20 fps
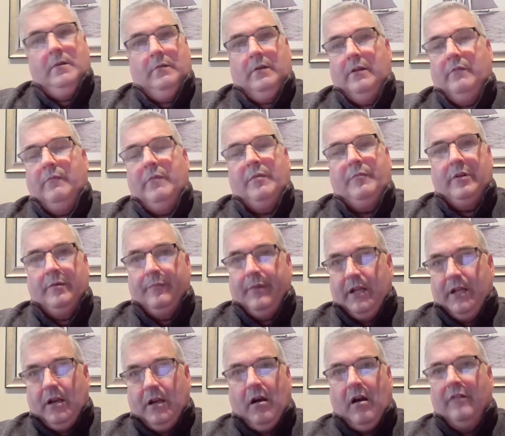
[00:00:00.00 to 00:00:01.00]
i remember a
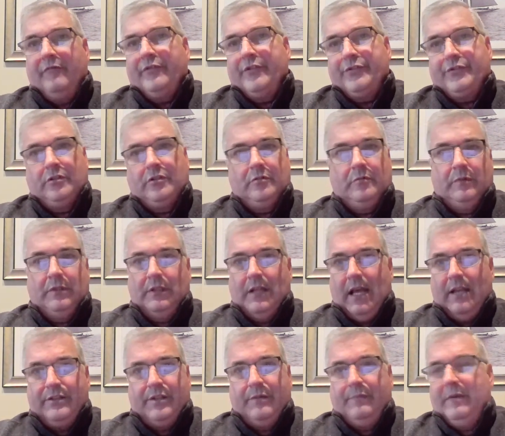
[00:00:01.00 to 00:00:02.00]
big conference room and
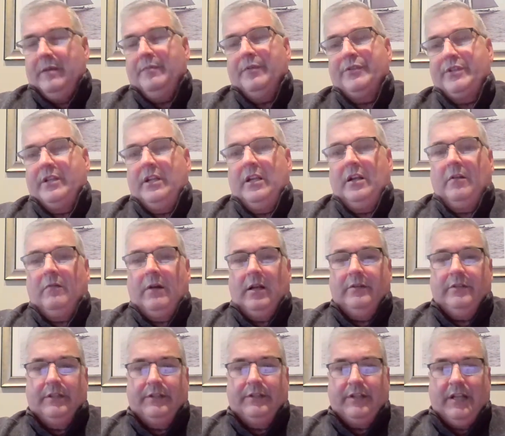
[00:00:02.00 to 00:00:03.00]
lots of people sitting
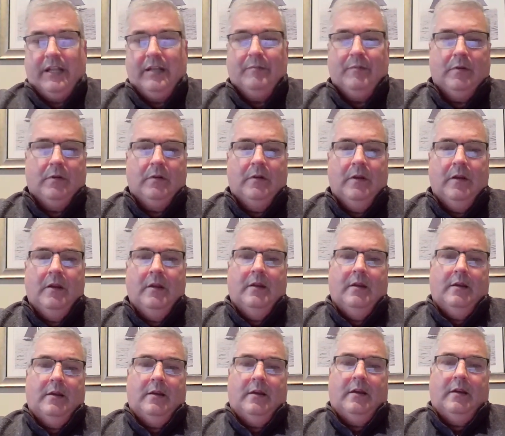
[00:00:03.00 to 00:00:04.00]
around the table
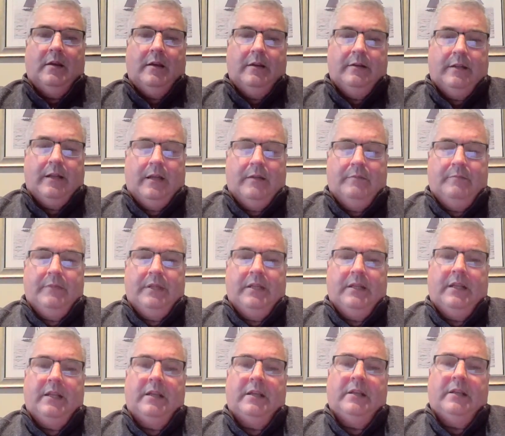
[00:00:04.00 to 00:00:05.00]
uh, in that
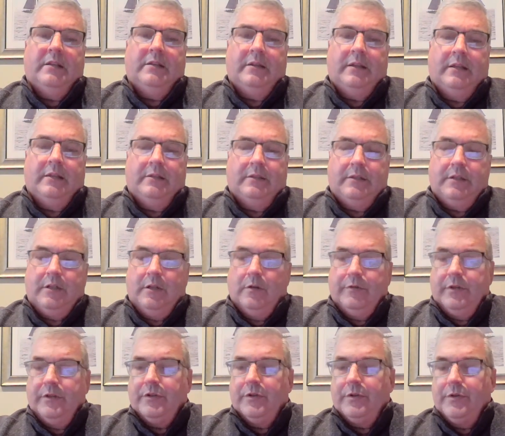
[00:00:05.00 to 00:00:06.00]
meeting and and you know
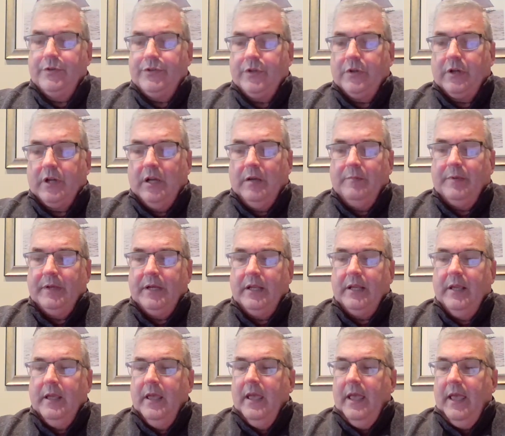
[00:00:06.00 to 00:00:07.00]
you introduce your
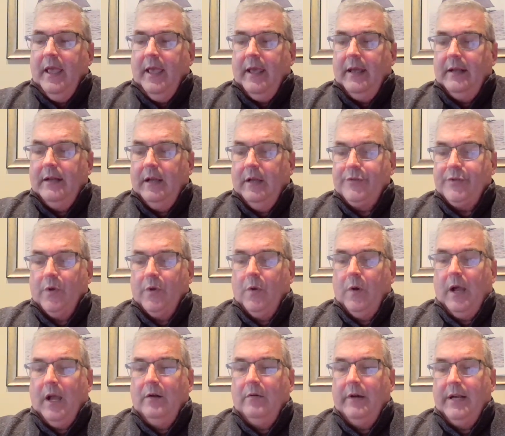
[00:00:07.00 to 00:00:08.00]
company and so
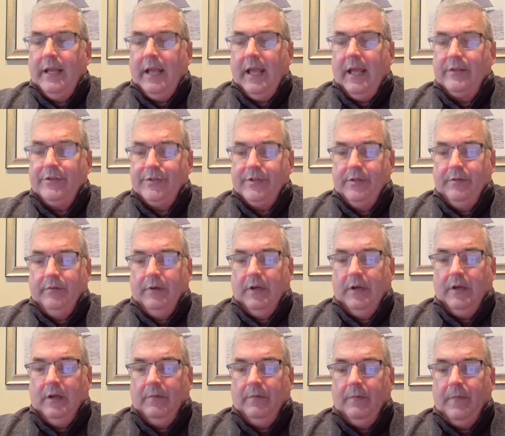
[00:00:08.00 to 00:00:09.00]
i already had
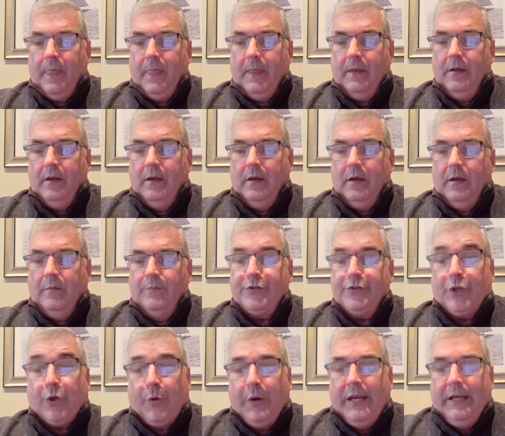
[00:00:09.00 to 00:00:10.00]
um, um,
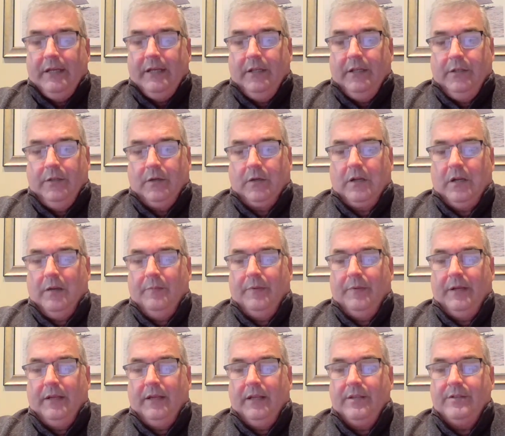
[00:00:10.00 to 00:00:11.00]
screened your
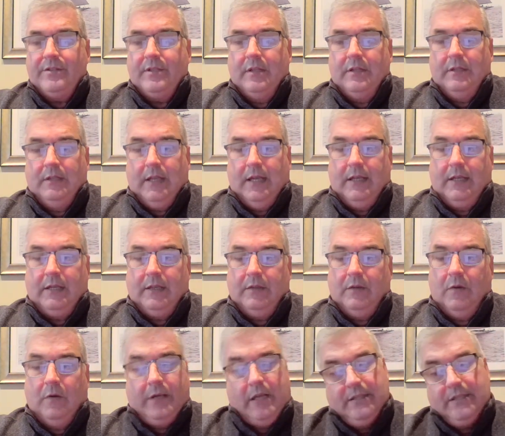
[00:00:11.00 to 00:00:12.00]
company as like
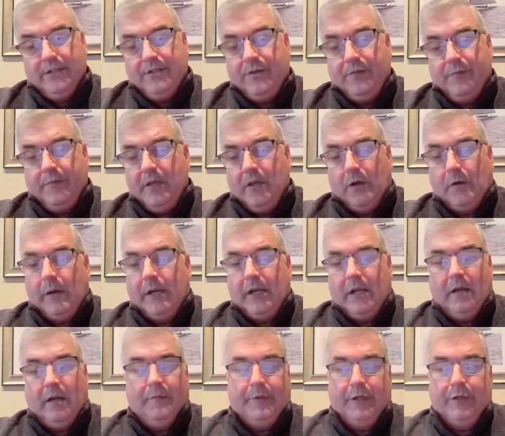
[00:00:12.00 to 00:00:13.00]
okay this will be a
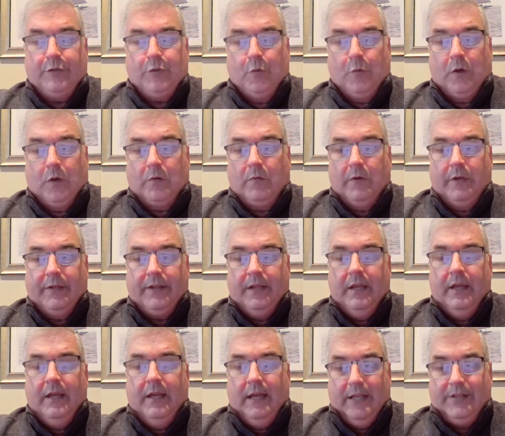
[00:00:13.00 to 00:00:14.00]
great company to work with
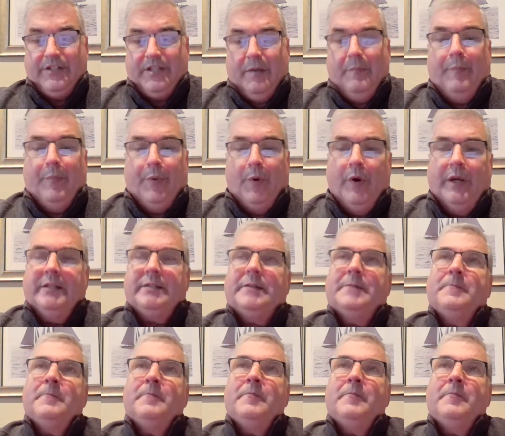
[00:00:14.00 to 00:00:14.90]
at some point